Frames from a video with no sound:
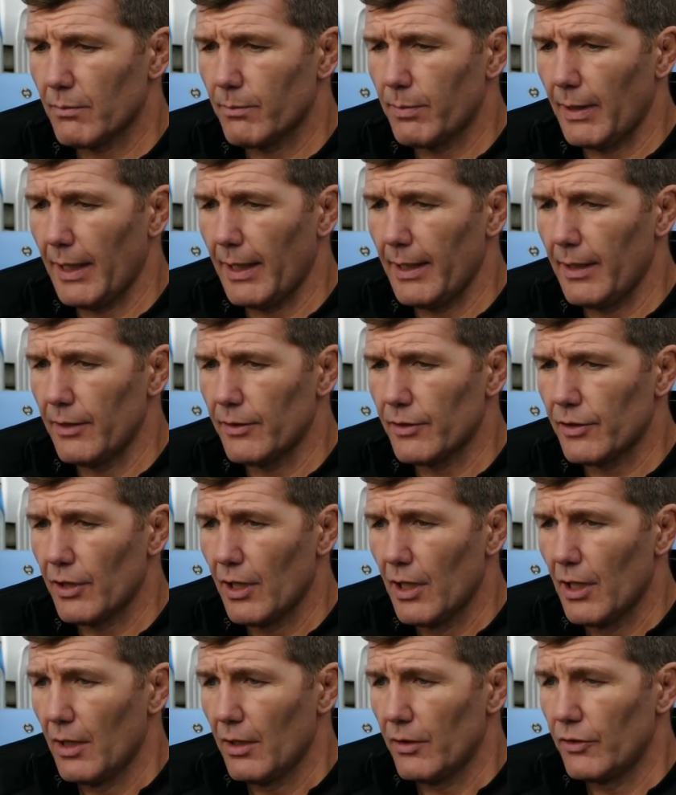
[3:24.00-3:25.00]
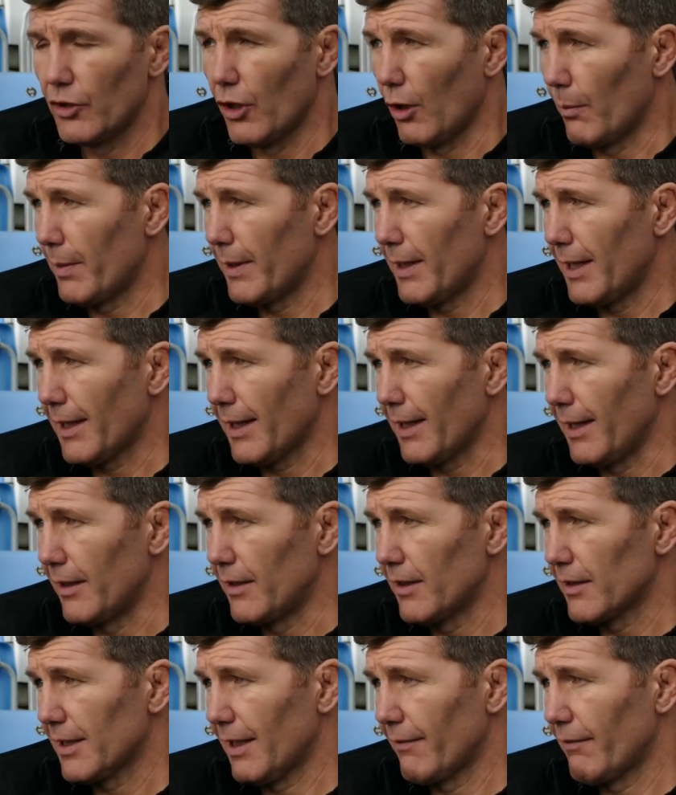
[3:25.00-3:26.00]
players not being here
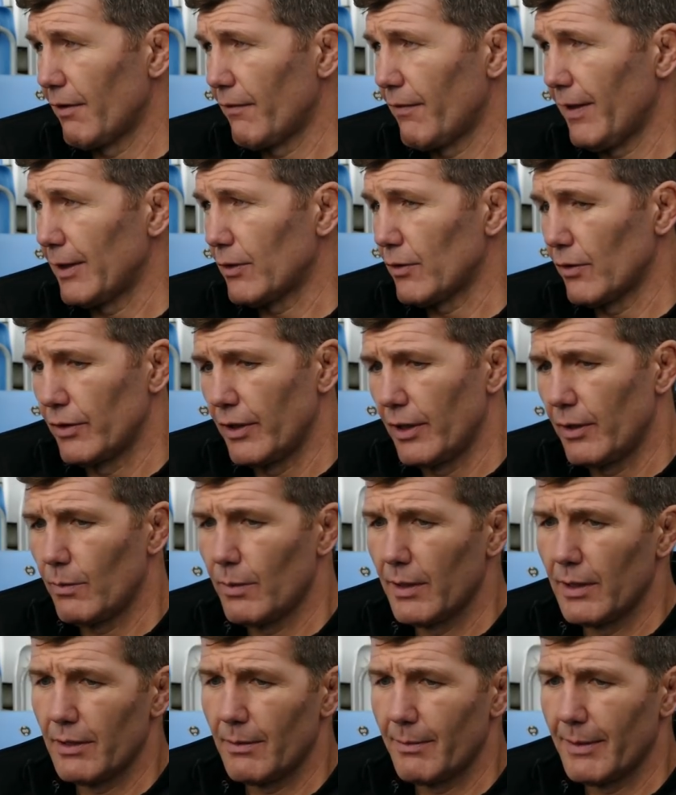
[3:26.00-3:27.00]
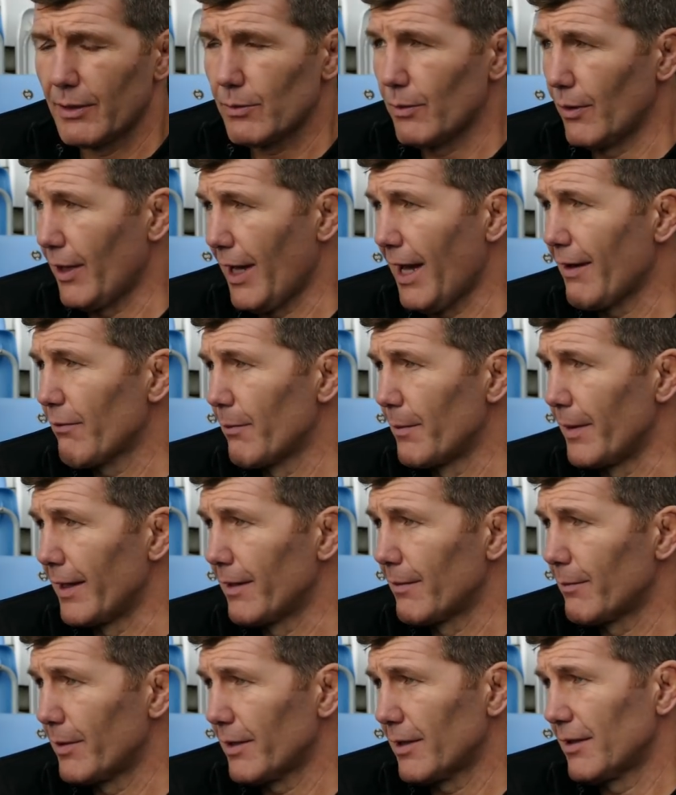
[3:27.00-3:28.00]
doesn't have an effect on you, well, you may as well not have them then,
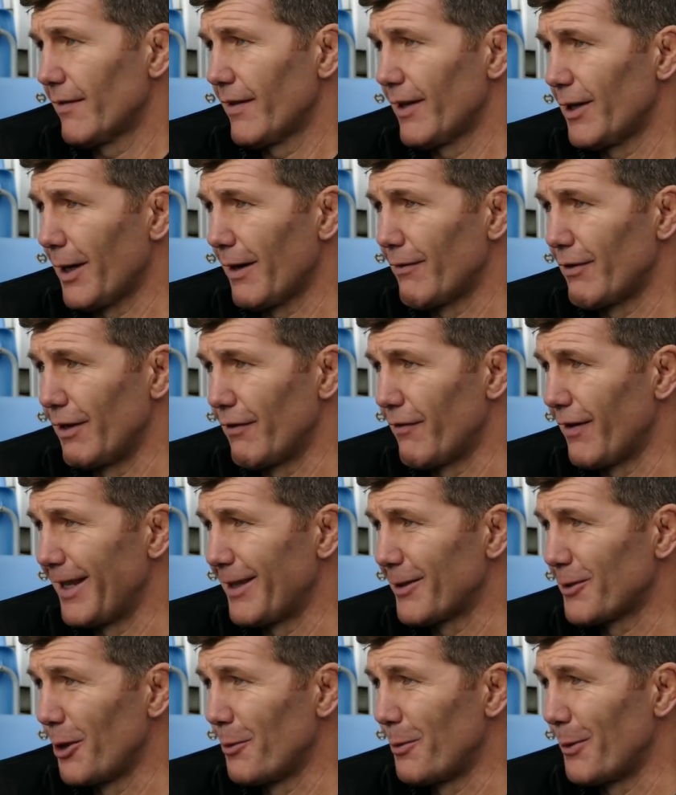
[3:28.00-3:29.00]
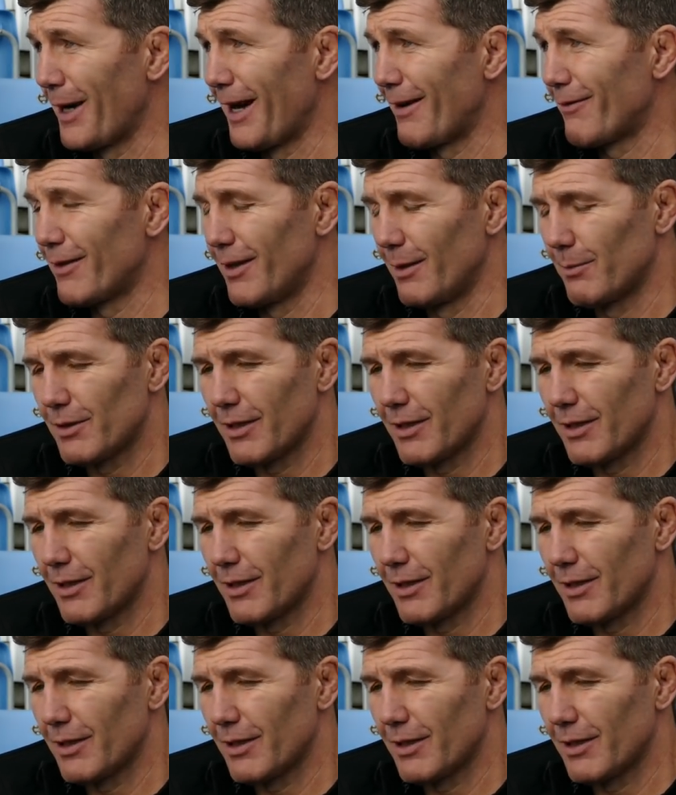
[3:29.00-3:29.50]
because if they don't have any effect, there's no point having them.